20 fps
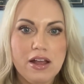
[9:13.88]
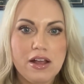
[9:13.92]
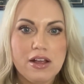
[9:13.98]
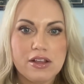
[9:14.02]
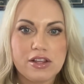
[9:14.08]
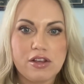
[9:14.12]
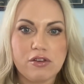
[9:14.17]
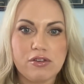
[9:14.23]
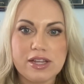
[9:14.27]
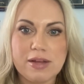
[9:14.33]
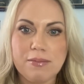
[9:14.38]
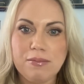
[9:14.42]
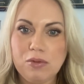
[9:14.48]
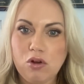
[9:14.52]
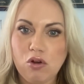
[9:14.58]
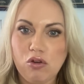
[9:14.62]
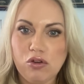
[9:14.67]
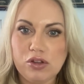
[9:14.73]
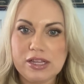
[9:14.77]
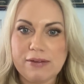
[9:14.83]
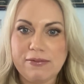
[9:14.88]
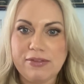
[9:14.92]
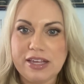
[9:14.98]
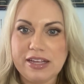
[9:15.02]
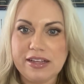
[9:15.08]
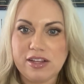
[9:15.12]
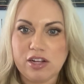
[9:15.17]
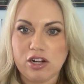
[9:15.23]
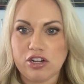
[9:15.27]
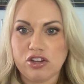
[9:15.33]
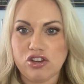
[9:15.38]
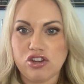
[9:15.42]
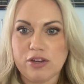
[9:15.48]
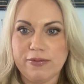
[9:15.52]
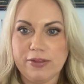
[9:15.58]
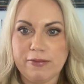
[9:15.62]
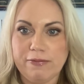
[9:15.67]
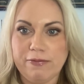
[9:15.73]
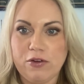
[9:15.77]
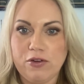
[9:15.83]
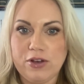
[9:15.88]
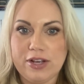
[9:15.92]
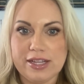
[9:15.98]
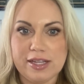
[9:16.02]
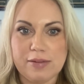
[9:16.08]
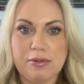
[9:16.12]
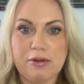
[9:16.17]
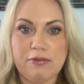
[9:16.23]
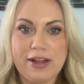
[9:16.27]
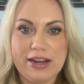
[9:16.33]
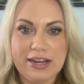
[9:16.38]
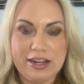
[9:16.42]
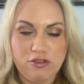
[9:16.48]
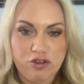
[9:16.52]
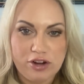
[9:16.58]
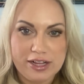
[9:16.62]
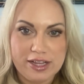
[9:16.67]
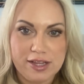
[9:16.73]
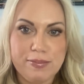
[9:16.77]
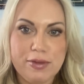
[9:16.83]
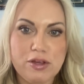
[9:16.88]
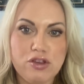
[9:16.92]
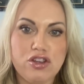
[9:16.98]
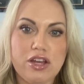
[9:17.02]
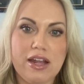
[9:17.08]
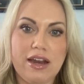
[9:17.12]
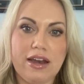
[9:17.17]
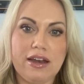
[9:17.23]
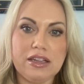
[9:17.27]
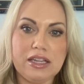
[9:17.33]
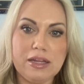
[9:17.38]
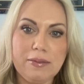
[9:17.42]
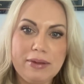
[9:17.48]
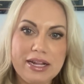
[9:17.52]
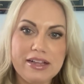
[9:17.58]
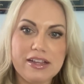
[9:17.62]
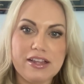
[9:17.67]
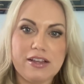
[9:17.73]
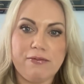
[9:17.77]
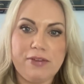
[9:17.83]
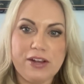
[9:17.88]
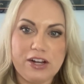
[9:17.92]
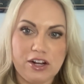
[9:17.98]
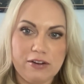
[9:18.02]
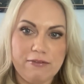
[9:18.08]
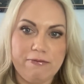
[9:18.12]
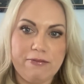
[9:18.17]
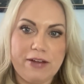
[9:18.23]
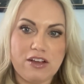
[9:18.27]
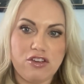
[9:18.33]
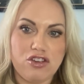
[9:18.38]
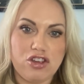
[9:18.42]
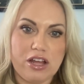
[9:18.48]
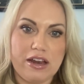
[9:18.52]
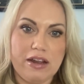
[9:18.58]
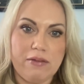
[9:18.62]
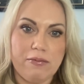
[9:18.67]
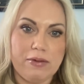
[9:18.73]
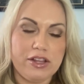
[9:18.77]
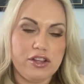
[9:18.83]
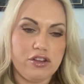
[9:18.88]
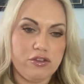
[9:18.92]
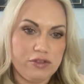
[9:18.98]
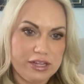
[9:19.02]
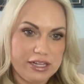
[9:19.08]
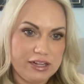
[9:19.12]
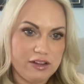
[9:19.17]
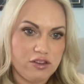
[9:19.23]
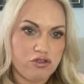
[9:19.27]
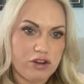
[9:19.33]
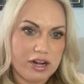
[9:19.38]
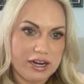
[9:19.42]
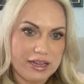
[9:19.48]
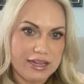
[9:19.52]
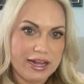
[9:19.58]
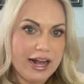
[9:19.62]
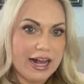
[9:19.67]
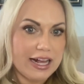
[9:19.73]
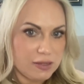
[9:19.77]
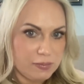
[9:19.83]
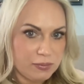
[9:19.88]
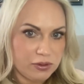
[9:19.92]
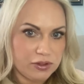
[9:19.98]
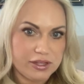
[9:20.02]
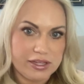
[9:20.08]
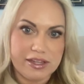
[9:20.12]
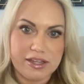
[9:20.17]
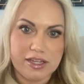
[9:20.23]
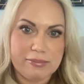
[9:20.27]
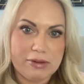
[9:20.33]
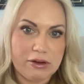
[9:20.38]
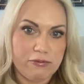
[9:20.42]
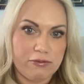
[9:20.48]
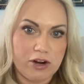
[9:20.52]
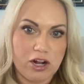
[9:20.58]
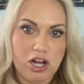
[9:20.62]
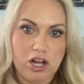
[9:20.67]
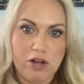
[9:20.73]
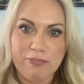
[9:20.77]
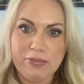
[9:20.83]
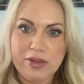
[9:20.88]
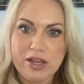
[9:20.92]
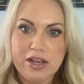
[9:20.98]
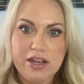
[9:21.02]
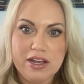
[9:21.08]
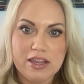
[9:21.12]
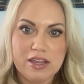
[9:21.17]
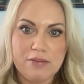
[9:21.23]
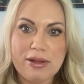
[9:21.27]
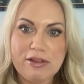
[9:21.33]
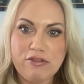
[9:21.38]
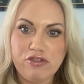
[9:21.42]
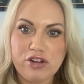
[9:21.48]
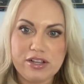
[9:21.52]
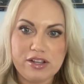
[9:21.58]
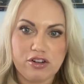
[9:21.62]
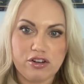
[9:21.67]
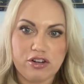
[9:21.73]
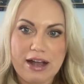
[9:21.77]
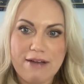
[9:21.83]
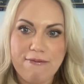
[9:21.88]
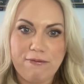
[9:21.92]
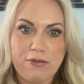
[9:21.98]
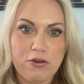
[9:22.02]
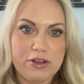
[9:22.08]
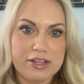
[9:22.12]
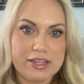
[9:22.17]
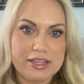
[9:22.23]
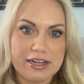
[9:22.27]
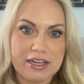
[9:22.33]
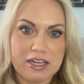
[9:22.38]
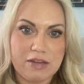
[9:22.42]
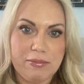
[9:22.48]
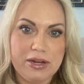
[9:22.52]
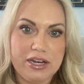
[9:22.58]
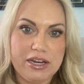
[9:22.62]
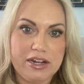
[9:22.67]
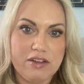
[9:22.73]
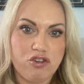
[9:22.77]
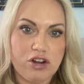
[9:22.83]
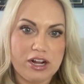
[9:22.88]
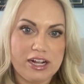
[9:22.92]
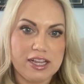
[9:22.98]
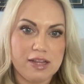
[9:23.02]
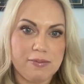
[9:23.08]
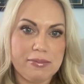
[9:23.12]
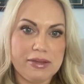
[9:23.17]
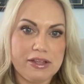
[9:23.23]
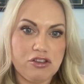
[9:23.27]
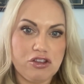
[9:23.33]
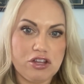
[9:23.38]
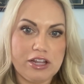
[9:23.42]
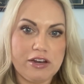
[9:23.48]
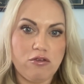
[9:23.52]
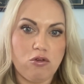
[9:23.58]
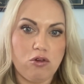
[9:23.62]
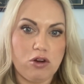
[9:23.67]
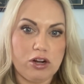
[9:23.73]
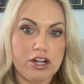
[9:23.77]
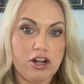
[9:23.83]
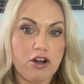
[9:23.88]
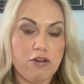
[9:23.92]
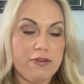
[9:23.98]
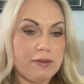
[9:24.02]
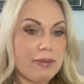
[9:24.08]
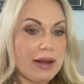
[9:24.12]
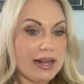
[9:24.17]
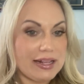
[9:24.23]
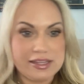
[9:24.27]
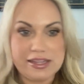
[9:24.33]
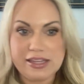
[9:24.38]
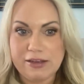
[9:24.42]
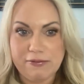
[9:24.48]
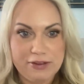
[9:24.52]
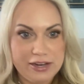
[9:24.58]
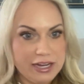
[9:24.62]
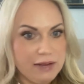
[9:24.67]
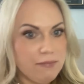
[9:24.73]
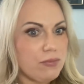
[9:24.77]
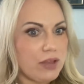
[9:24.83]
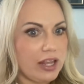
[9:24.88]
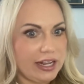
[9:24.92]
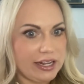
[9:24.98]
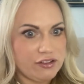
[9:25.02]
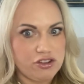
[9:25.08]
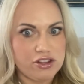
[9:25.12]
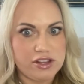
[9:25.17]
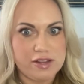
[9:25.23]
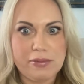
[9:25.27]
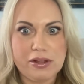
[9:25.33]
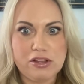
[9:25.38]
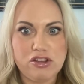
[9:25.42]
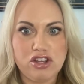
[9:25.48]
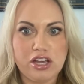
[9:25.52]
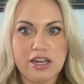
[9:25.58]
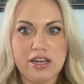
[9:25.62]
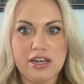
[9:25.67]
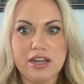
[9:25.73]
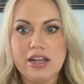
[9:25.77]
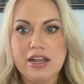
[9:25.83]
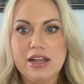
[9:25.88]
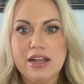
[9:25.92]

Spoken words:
So some goals of this are to shift the focus to preventing transmission, limiting severe infection, and reducing strain on the hospital system overall. The metrics are not focused on community transmission or COVID positivity, like I just mentioned.